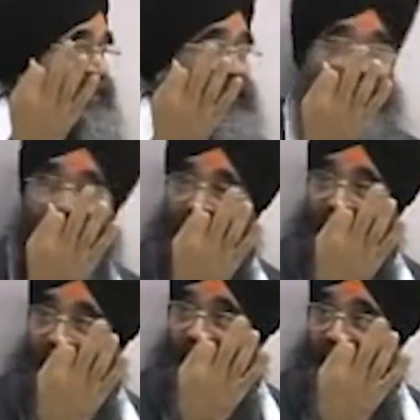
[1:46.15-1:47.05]
thunder,
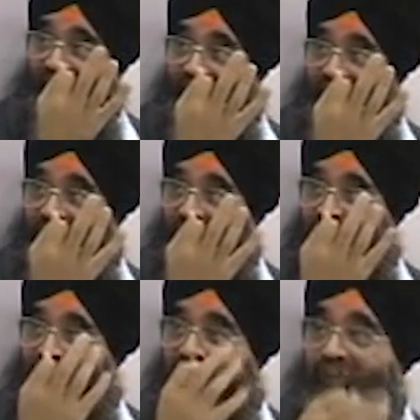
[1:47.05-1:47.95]

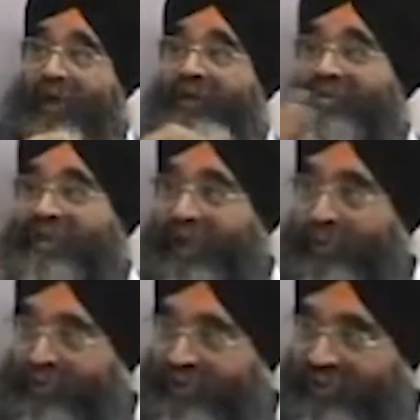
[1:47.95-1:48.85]
and some other
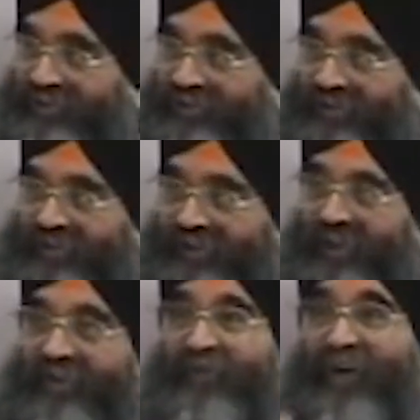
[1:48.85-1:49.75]
sounds.
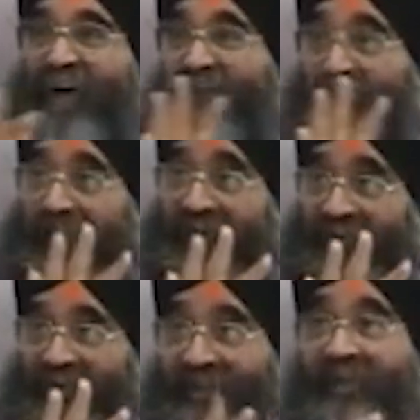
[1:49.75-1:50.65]
There's 5 of them
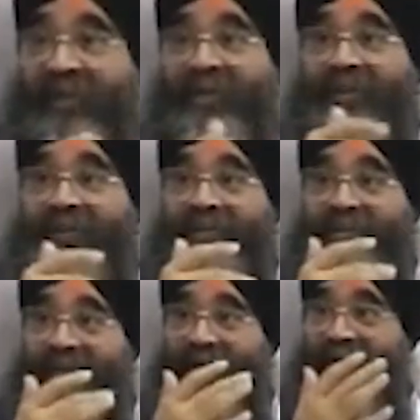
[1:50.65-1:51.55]
actually. He
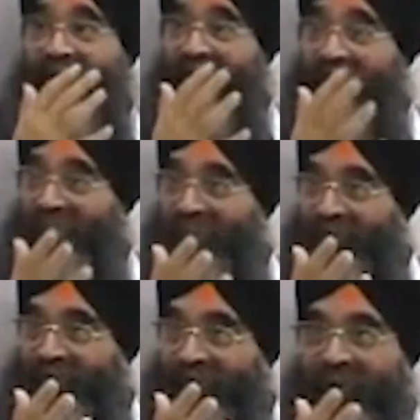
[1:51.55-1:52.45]
says, I hear
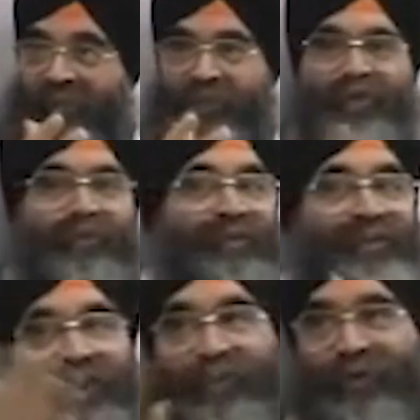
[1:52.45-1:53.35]
them. And so you
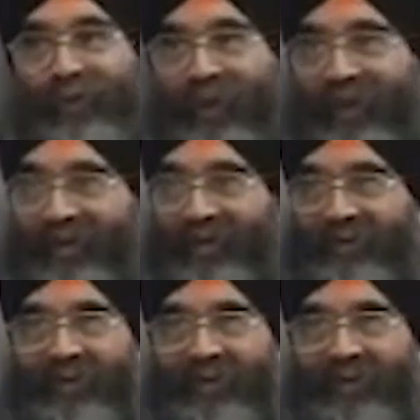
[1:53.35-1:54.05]
must hear them as well.